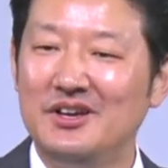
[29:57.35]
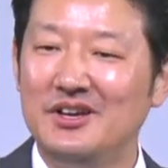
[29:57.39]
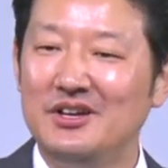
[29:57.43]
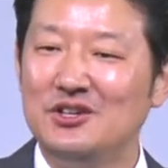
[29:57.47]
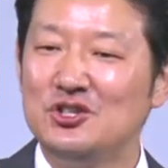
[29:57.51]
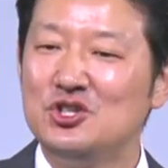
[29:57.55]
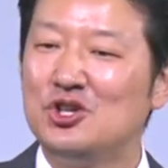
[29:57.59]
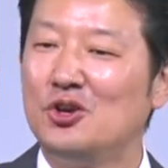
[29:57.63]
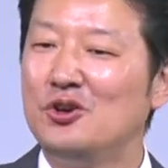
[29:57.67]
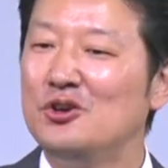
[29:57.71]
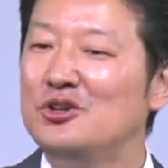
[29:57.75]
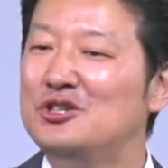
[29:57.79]

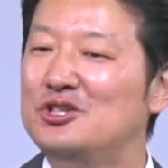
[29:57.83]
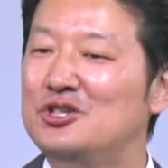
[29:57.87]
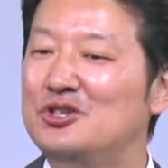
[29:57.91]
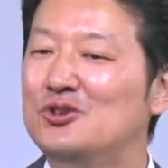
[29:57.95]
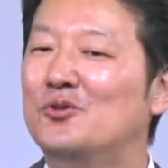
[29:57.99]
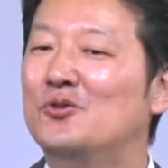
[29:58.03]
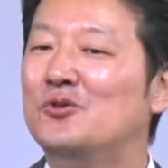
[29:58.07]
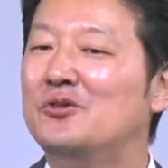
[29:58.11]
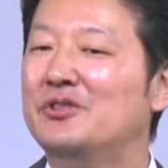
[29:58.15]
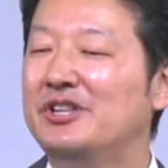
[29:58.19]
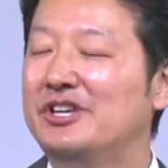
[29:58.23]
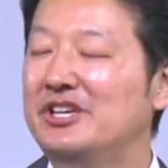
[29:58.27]

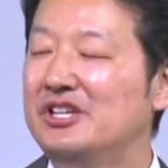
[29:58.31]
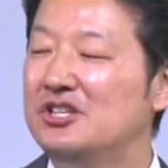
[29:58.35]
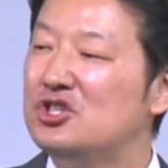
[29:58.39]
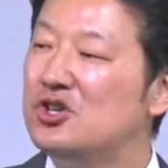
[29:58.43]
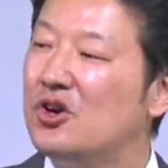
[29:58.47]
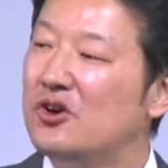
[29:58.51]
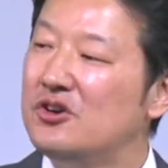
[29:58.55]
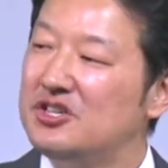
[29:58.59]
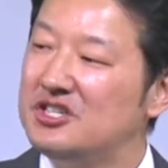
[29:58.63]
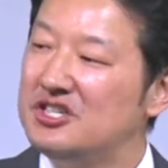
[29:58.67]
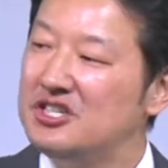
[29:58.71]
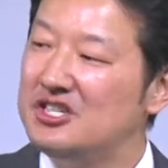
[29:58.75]
church-only,
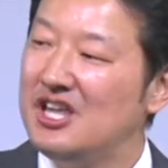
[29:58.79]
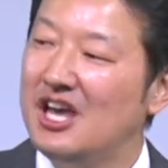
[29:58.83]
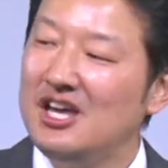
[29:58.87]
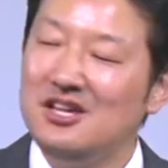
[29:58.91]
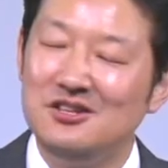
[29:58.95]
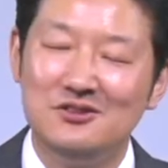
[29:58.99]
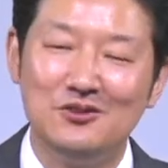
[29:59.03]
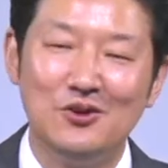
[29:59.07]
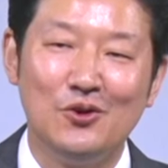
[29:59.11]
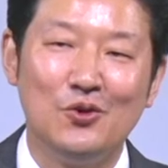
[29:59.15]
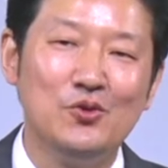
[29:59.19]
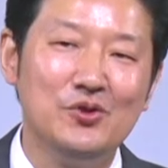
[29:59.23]
church
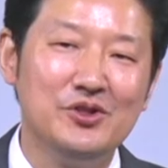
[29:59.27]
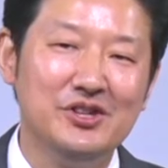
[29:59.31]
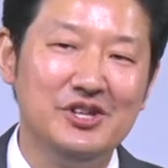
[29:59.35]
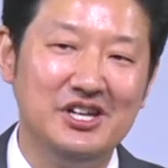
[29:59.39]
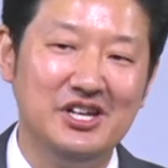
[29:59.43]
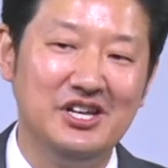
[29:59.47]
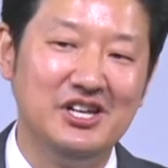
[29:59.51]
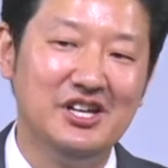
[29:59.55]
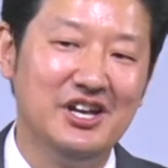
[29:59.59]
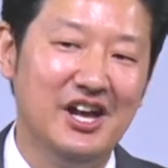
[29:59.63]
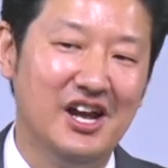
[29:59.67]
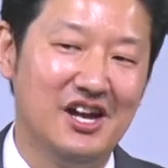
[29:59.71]

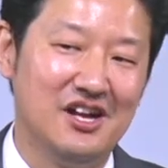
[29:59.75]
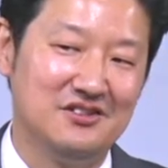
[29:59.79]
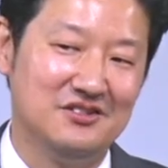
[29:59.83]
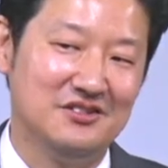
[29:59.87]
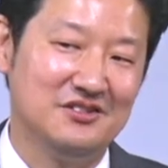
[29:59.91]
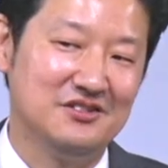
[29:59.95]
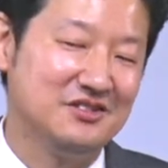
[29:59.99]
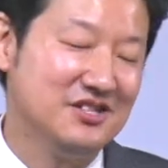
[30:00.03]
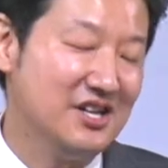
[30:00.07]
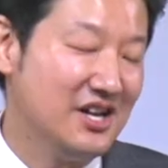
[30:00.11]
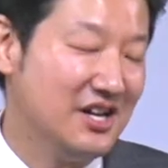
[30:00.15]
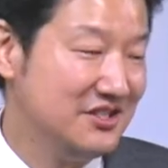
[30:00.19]
days-only
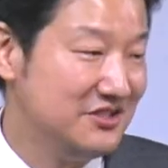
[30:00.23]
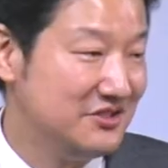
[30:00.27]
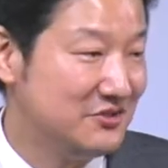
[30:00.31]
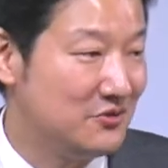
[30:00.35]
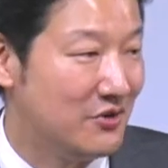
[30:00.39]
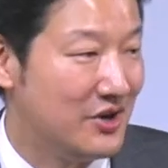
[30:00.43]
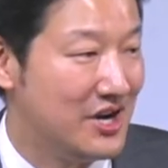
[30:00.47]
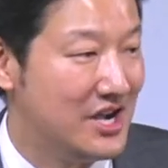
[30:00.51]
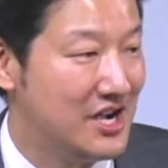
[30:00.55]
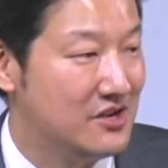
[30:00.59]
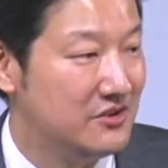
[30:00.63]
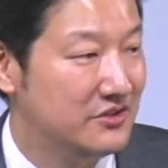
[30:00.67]
exercise
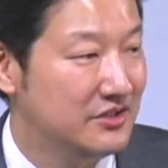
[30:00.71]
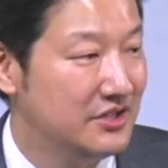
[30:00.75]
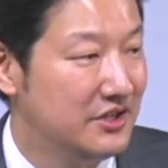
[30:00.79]
crowd.